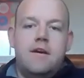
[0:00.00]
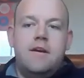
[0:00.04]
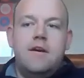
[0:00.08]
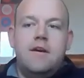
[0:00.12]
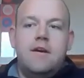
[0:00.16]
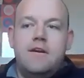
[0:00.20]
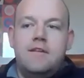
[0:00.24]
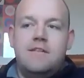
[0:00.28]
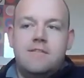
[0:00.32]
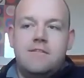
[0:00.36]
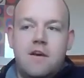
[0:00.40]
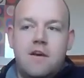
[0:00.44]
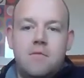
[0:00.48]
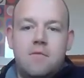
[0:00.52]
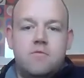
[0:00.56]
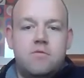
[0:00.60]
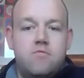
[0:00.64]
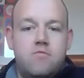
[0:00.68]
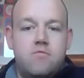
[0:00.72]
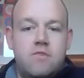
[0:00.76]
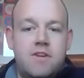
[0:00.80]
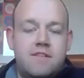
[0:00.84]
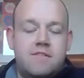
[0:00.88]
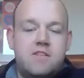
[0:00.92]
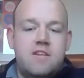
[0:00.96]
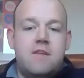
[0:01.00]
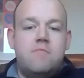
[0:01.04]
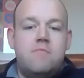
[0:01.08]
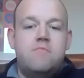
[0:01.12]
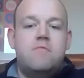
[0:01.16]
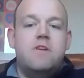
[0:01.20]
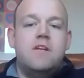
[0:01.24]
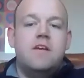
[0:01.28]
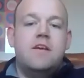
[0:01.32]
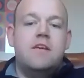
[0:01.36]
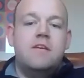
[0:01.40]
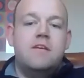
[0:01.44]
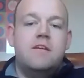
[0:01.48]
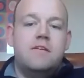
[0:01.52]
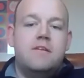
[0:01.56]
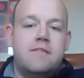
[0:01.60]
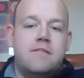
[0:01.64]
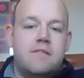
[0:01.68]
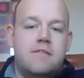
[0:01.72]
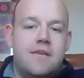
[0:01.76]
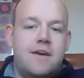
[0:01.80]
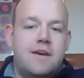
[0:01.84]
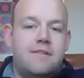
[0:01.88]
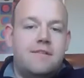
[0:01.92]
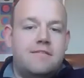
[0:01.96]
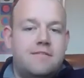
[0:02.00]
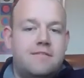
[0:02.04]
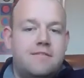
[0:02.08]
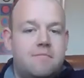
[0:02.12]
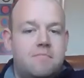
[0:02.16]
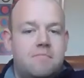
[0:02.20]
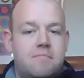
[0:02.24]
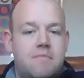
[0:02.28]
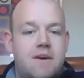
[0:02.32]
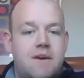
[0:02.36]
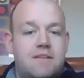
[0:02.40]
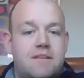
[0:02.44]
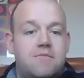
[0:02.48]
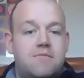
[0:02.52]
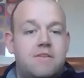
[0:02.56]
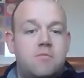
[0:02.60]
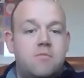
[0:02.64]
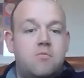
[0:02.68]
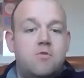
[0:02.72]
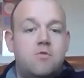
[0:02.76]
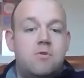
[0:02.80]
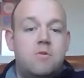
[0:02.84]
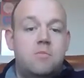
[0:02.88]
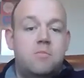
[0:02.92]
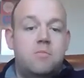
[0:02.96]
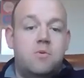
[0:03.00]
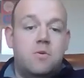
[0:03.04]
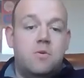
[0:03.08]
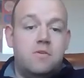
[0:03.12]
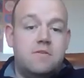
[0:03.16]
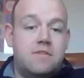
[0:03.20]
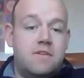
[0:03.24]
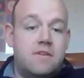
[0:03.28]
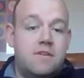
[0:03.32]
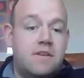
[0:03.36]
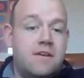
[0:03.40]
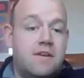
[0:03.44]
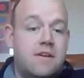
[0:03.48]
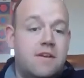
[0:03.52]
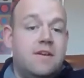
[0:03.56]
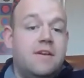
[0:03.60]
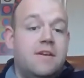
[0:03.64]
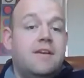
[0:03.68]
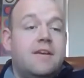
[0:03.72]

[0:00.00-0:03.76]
in terms of risk generally, that's massively more important.